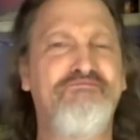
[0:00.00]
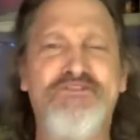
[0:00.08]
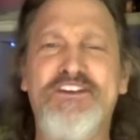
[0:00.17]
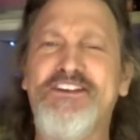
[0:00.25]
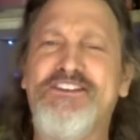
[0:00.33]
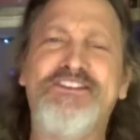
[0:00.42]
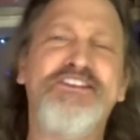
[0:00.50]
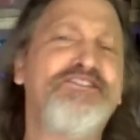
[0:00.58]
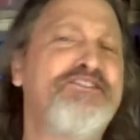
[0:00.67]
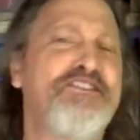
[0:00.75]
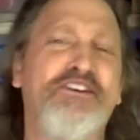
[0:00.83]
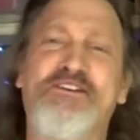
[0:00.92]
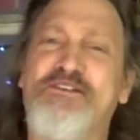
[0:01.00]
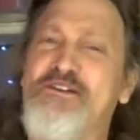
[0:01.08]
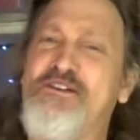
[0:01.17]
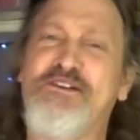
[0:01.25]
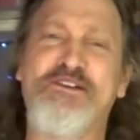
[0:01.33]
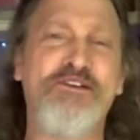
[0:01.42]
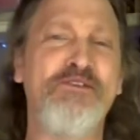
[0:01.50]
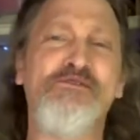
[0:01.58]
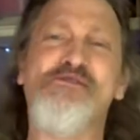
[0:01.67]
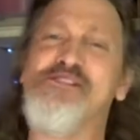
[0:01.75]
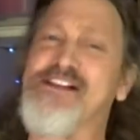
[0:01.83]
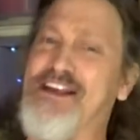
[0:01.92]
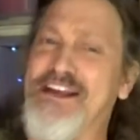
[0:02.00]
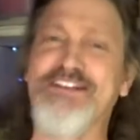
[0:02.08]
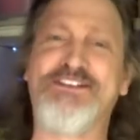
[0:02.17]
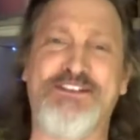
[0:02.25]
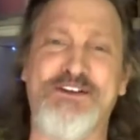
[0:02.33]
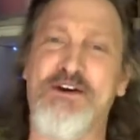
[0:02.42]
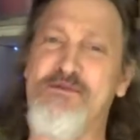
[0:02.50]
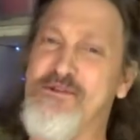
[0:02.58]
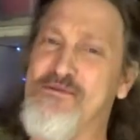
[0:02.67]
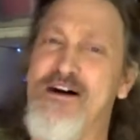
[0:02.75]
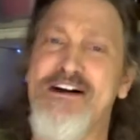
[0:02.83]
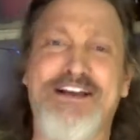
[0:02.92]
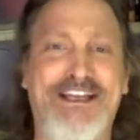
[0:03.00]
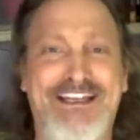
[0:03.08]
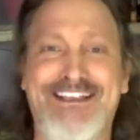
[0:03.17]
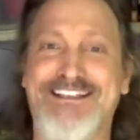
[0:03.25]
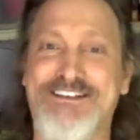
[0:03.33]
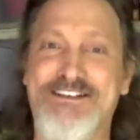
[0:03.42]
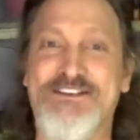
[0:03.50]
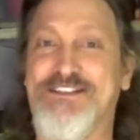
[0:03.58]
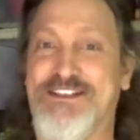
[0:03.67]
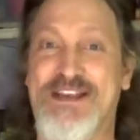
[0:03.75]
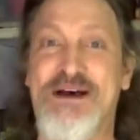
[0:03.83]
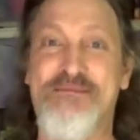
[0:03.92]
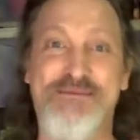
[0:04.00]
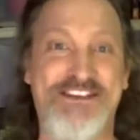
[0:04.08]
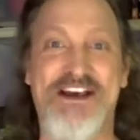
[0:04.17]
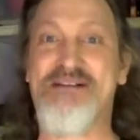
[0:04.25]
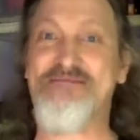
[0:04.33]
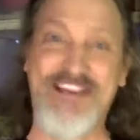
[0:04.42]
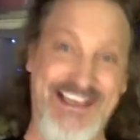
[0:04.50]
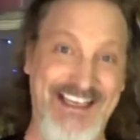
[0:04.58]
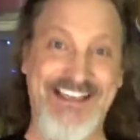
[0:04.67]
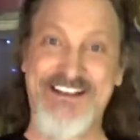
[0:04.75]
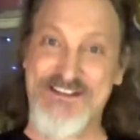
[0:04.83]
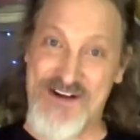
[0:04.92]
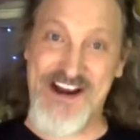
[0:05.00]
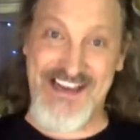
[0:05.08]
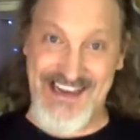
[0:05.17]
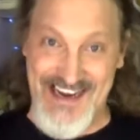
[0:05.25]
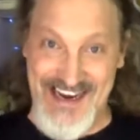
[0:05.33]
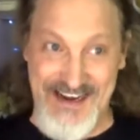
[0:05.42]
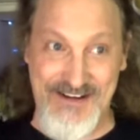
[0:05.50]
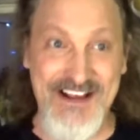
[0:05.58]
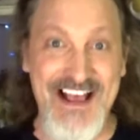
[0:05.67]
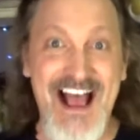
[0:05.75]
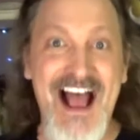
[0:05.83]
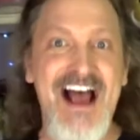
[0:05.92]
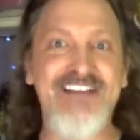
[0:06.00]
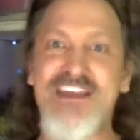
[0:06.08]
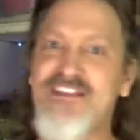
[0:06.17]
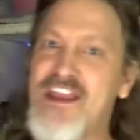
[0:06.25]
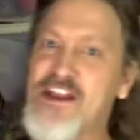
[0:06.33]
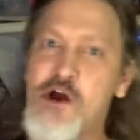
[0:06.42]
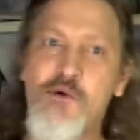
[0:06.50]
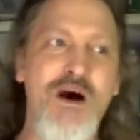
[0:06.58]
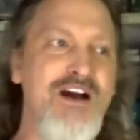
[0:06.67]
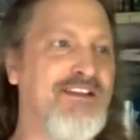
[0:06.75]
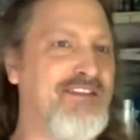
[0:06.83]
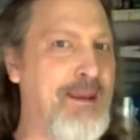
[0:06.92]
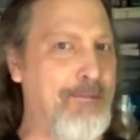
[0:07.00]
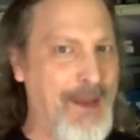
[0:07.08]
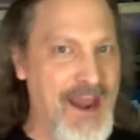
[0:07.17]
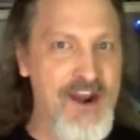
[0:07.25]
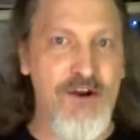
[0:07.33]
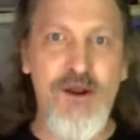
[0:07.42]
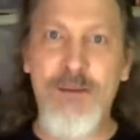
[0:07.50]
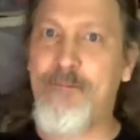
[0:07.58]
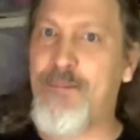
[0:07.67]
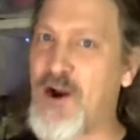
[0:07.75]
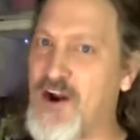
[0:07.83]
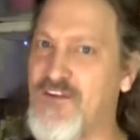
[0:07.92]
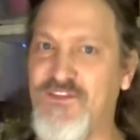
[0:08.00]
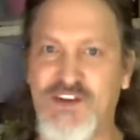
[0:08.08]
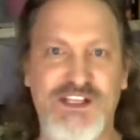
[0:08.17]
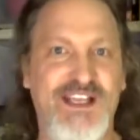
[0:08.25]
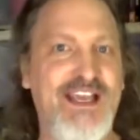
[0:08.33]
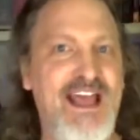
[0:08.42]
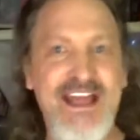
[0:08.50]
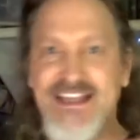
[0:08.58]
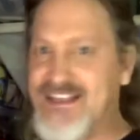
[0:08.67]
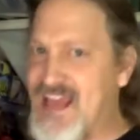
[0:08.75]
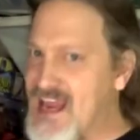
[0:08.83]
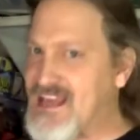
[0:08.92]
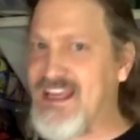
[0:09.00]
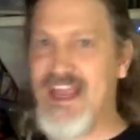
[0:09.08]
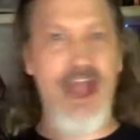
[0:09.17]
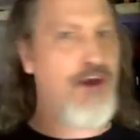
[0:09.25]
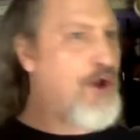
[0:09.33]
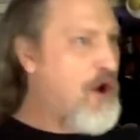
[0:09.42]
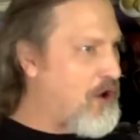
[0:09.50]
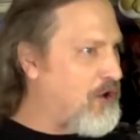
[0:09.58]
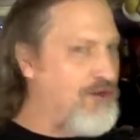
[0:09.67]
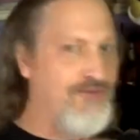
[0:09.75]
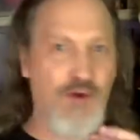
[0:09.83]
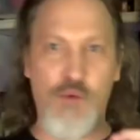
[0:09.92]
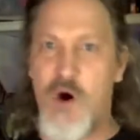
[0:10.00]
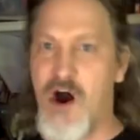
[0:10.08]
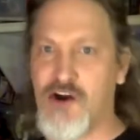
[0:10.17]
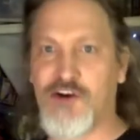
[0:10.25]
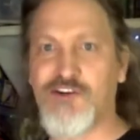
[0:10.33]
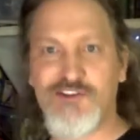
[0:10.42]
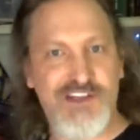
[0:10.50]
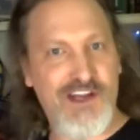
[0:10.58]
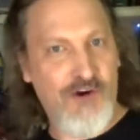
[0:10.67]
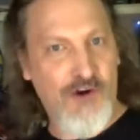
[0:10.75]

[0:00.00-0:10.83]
Just a cool intro. We're walking in to do some zombie killing right now. And then they go on. They pair up perfectly, taking out all of the walkers that